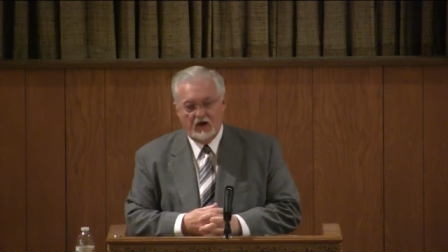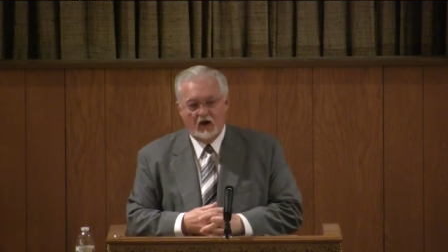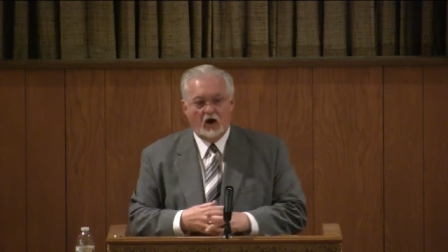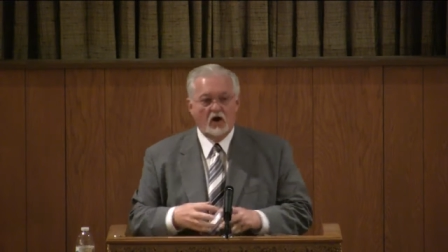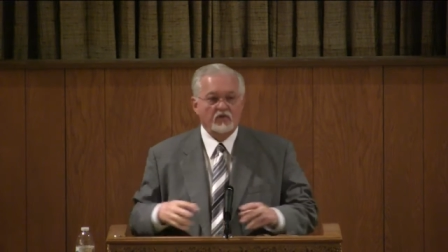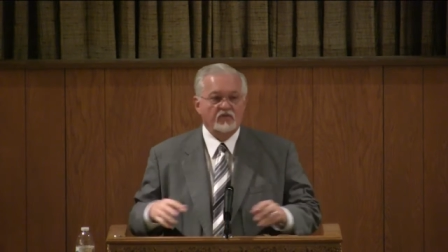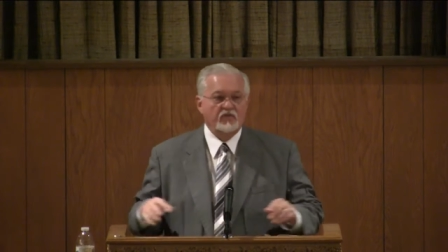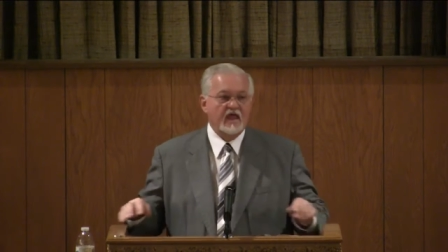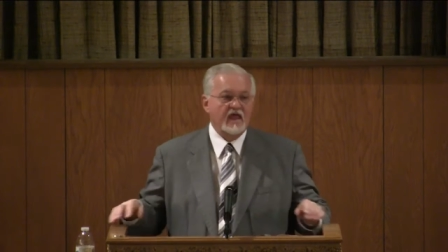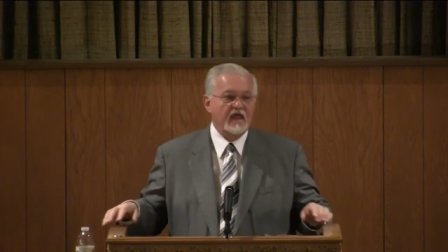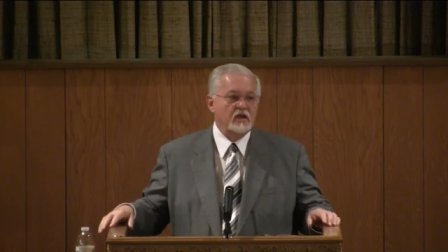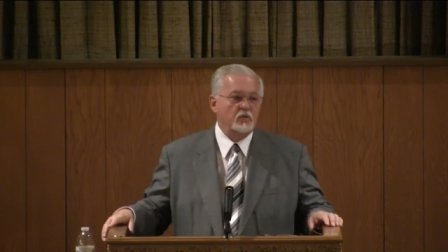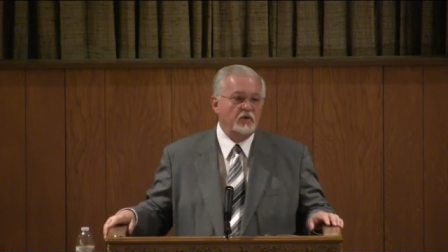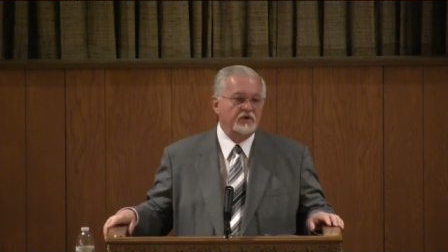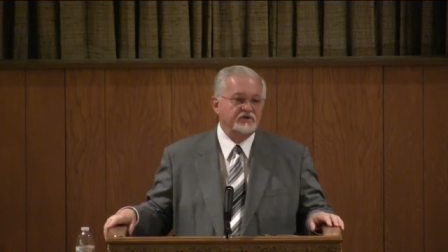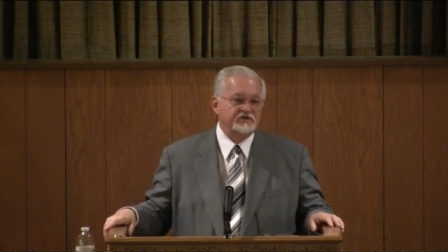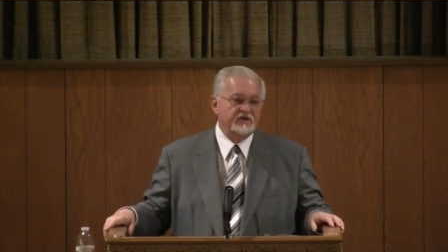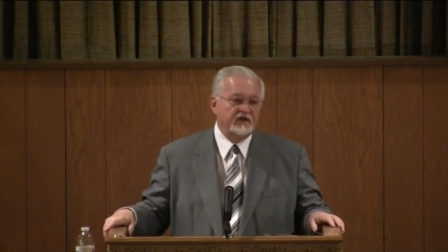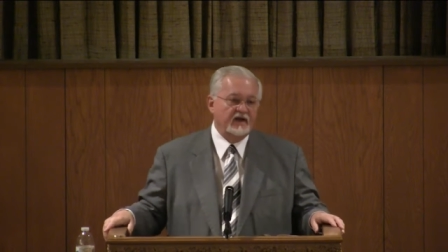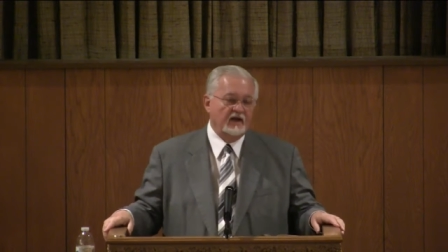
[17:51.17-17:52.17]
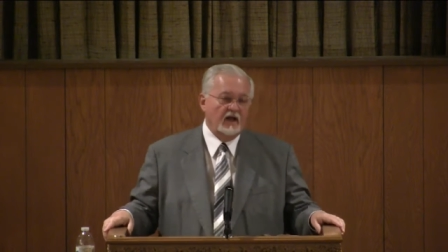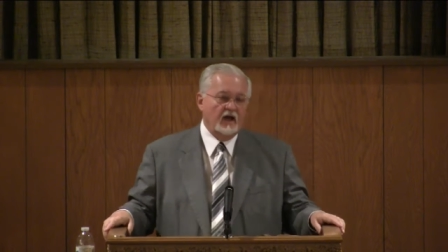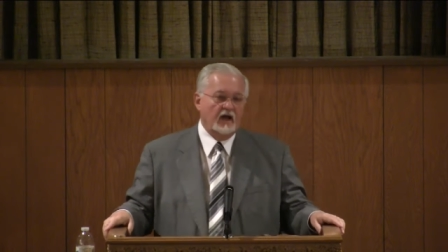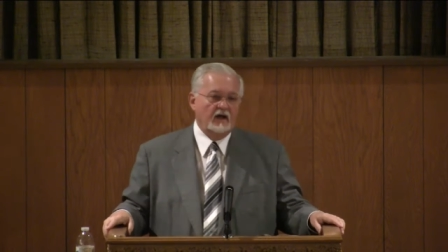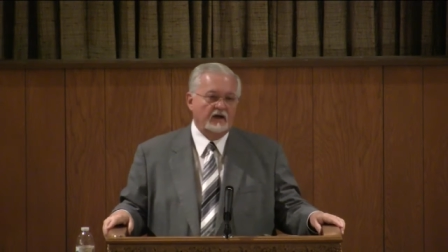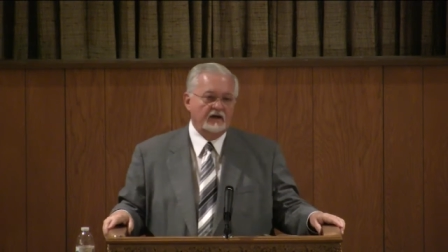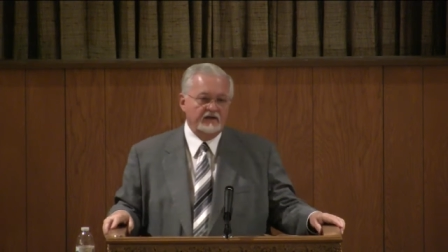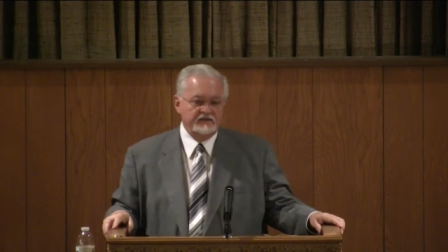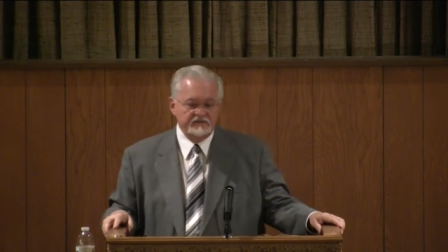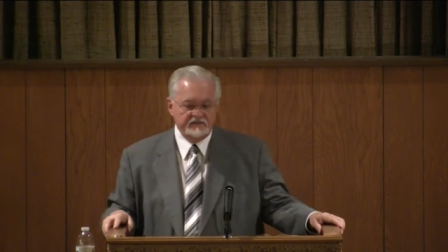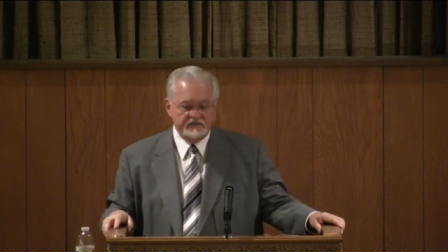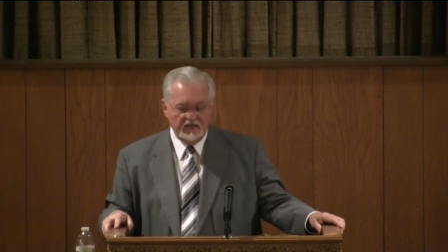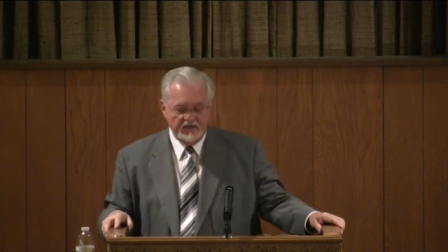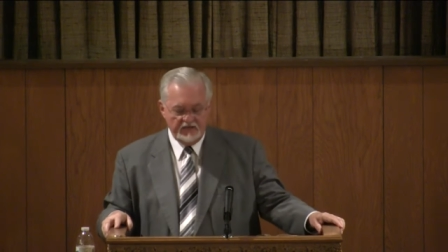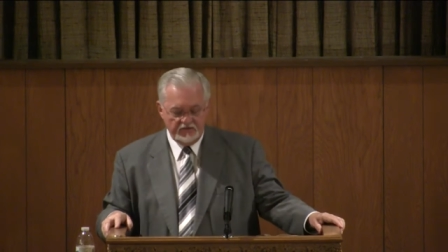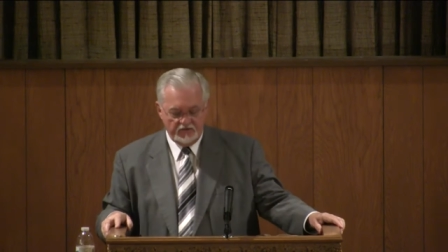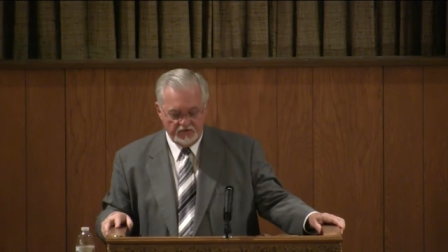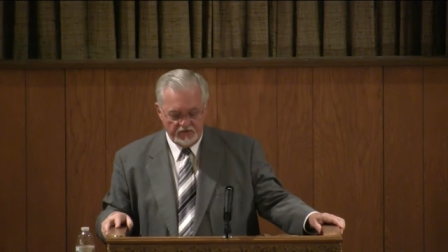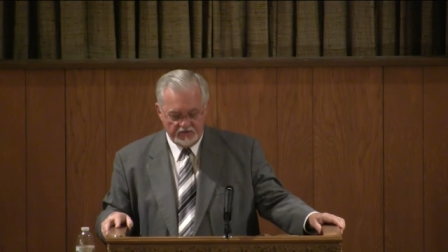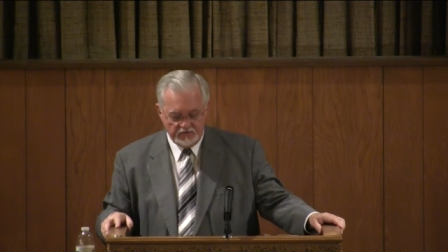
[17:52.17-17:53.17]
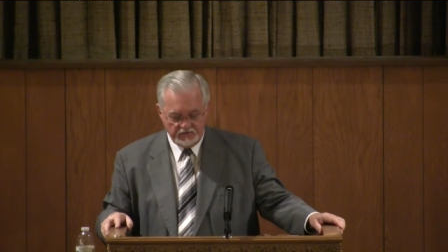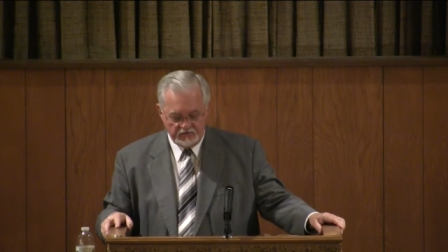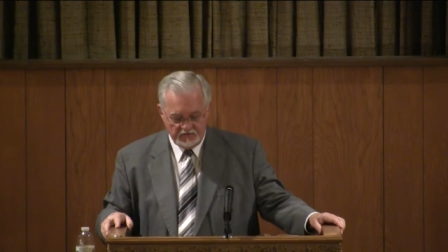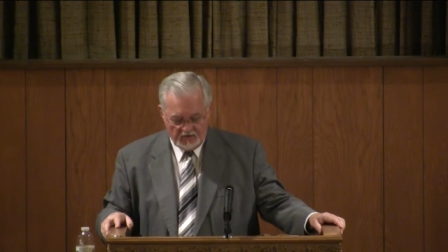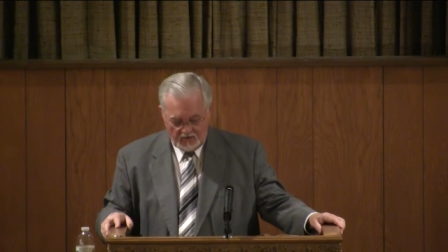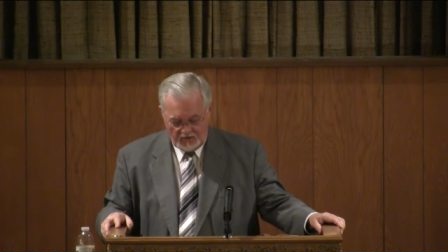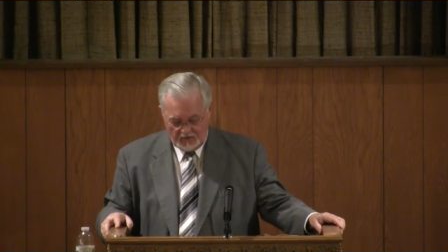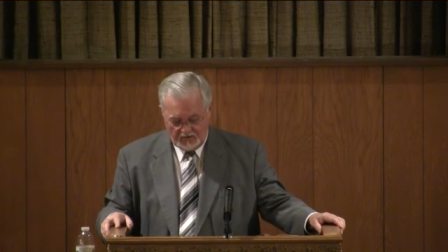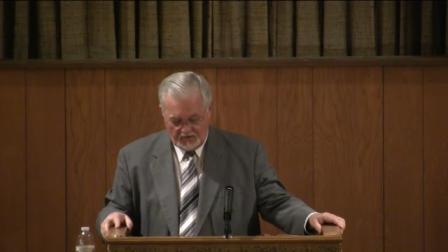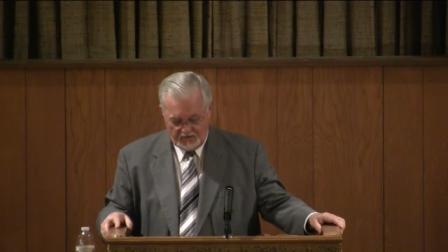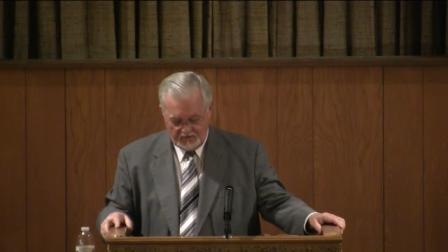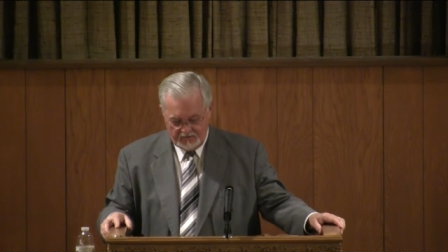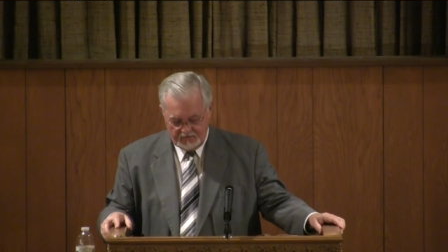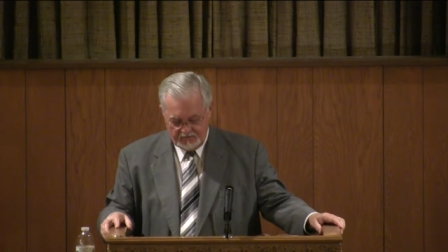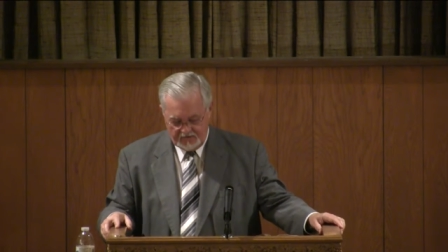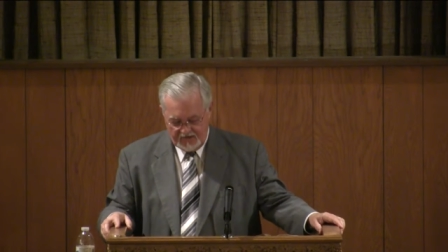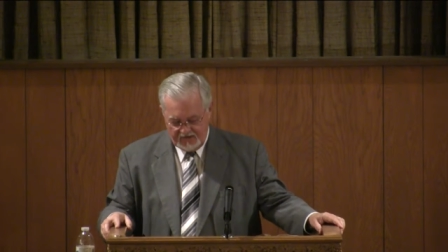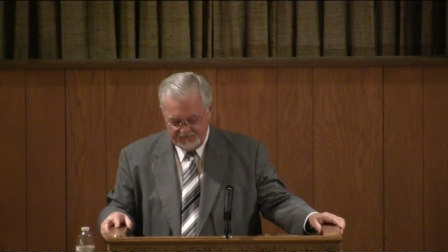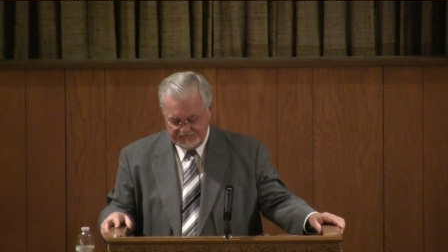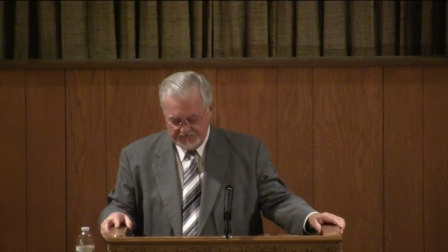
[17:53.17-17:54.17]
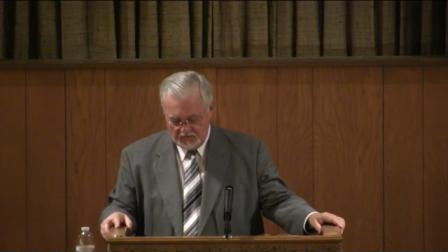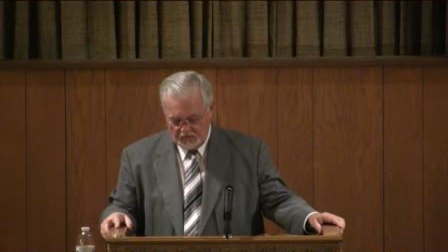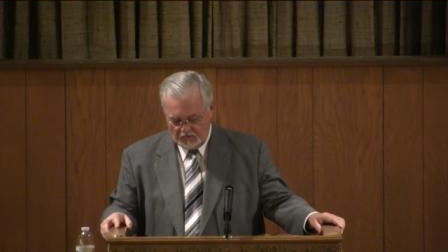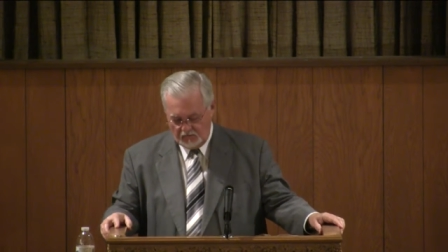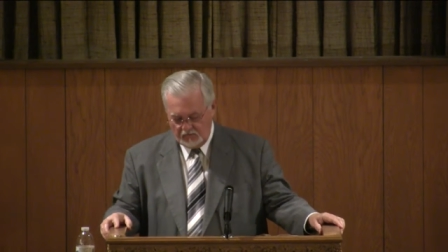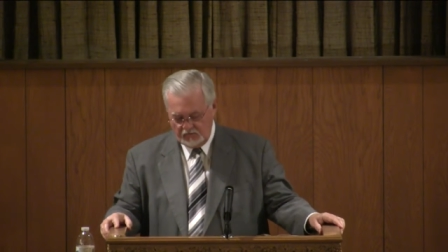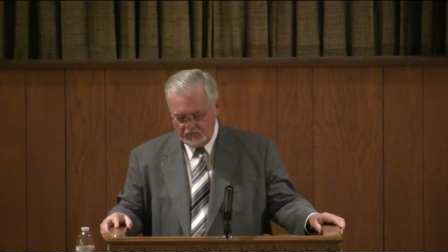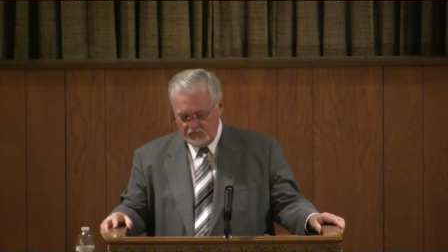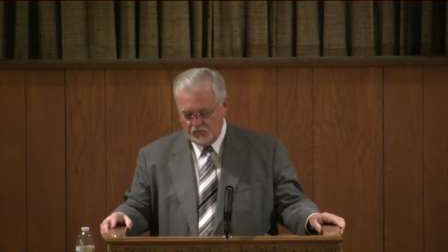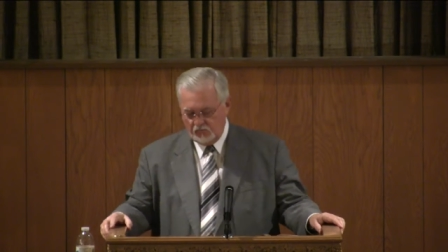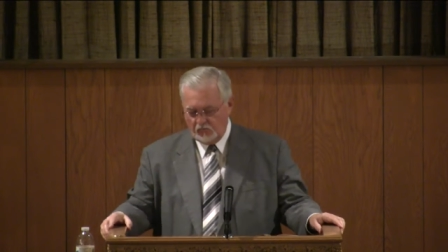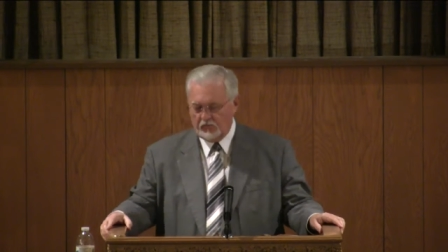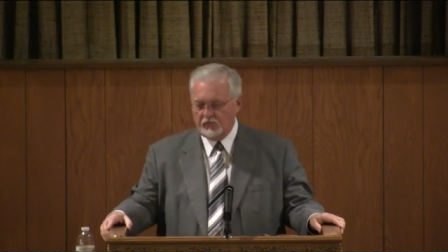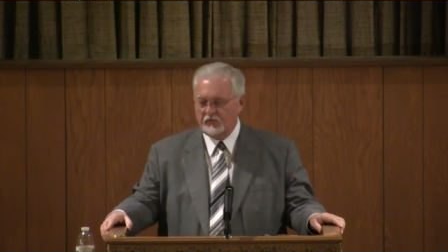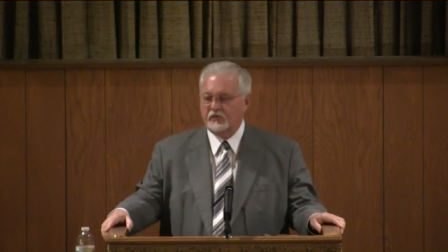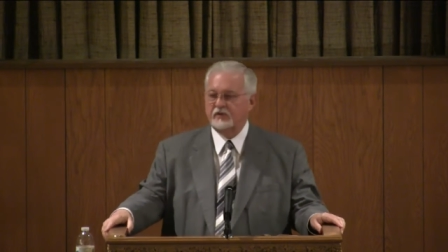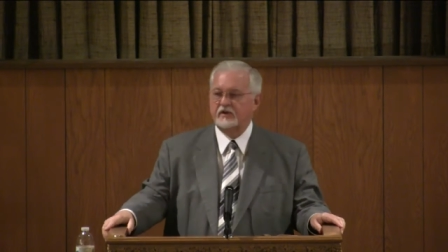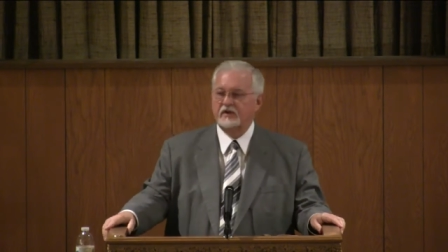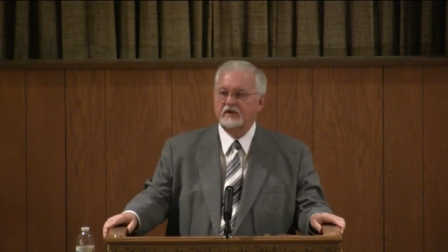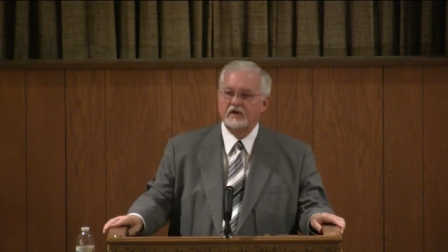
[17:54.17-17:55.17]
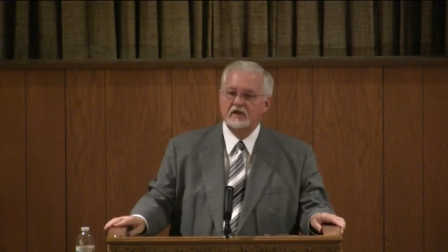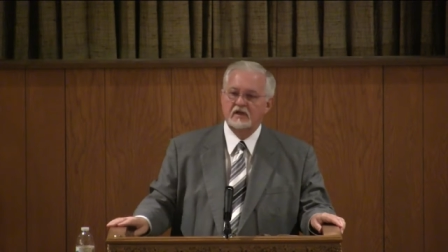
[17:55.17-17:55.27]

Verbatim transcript: are they which in an honest and good heart, having heard the word,